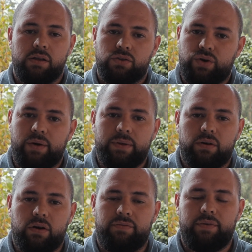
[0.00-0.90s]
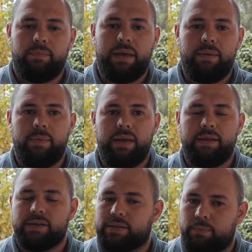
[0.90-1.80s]
try with coffee, maybe
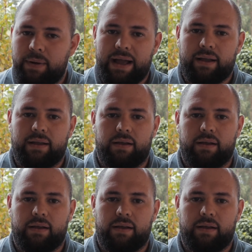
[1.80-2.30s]
just a black